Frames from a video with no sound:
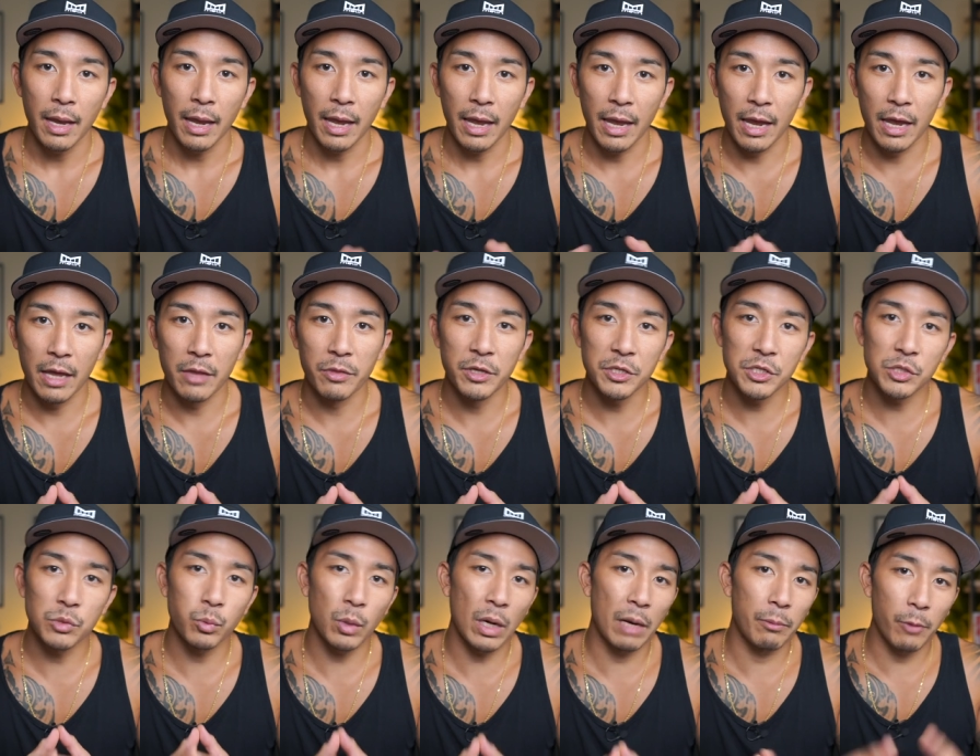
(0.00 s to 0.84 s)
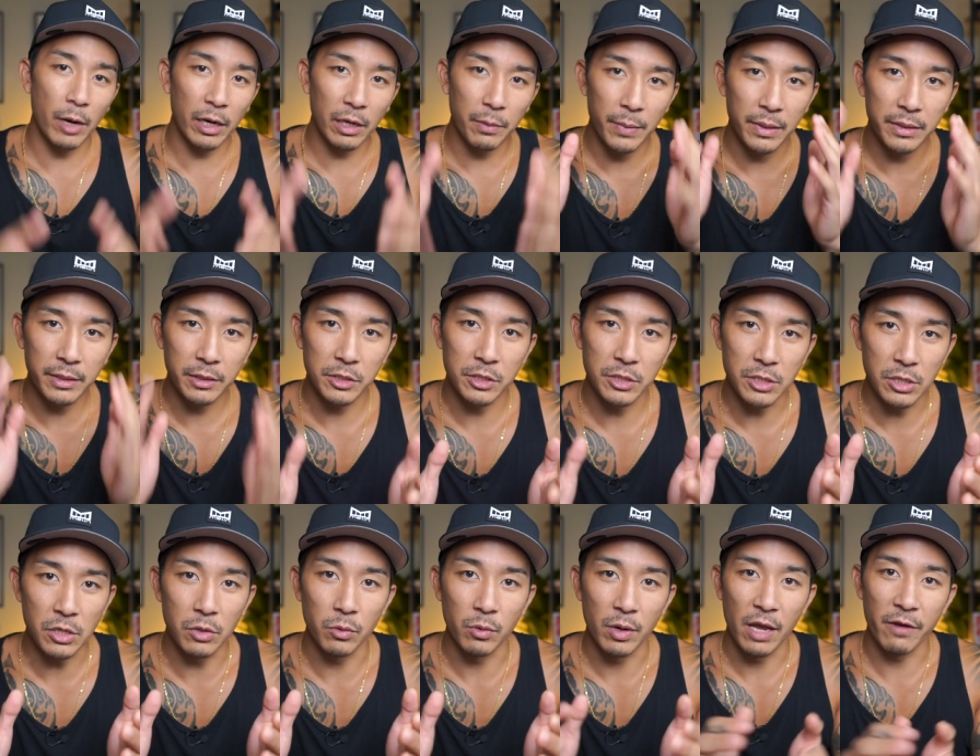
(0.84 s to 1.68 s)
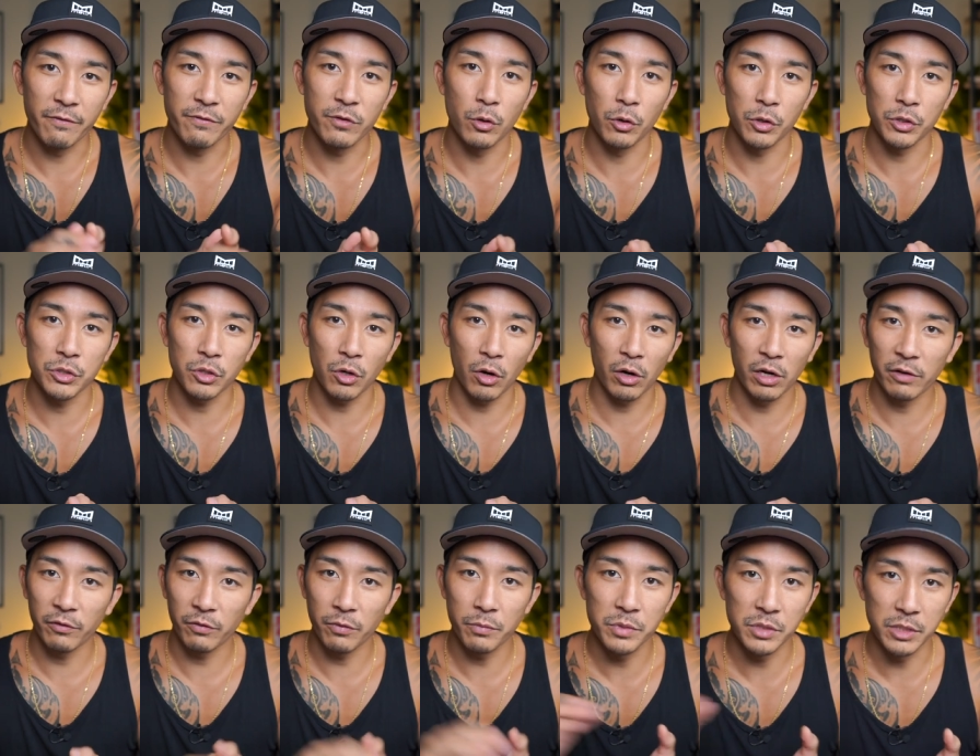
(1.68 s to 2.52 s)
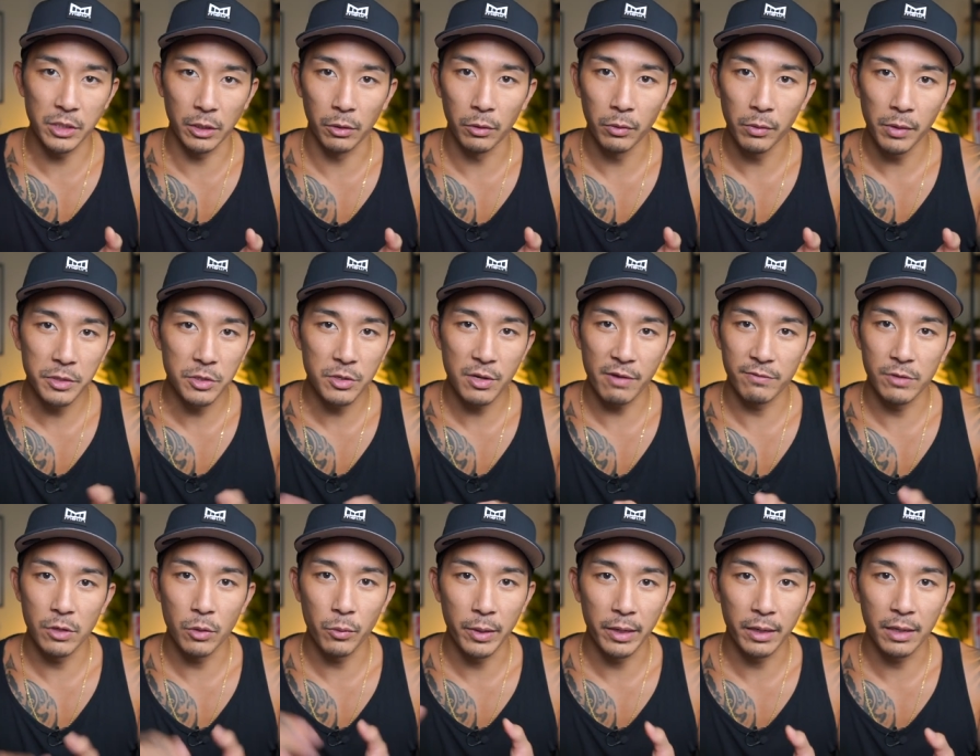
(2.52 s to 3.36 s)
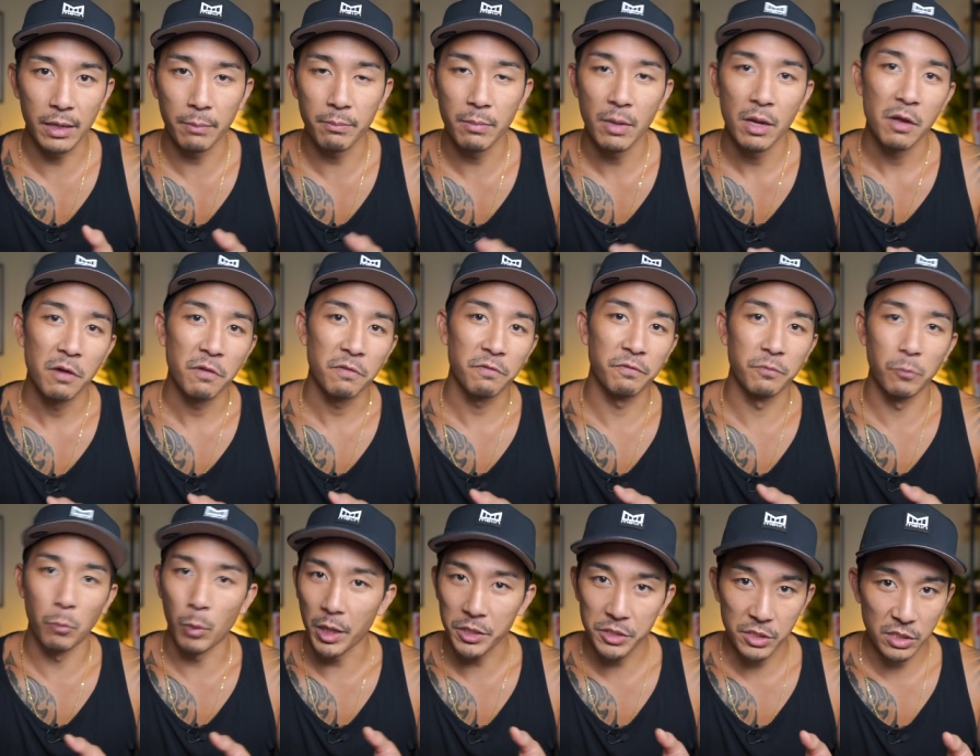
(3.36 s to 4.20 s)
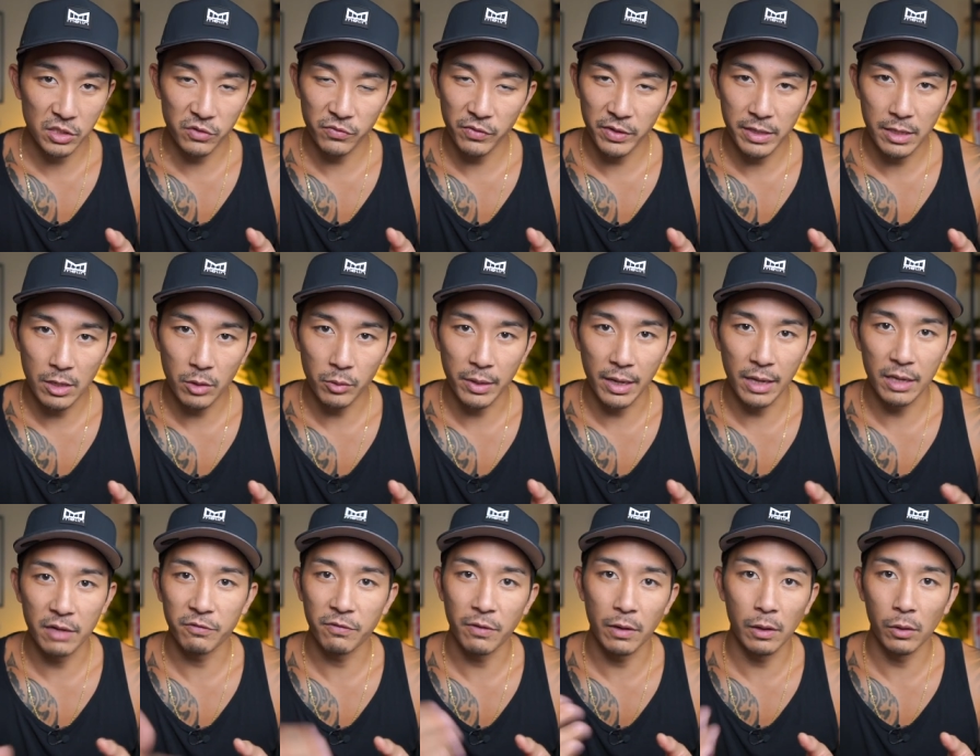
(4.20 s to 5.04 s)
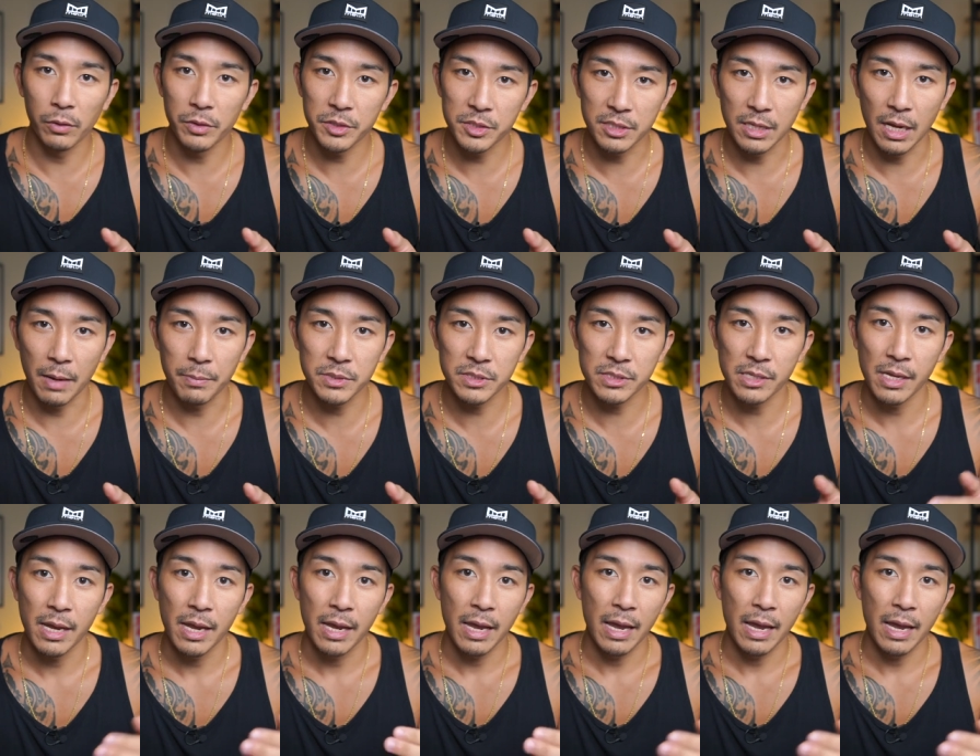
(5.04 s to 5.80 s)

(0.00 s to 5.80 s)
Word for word: And this is what I'm recommending to you. If you are starting from zero and you have no income, watch this video again, follow the steps,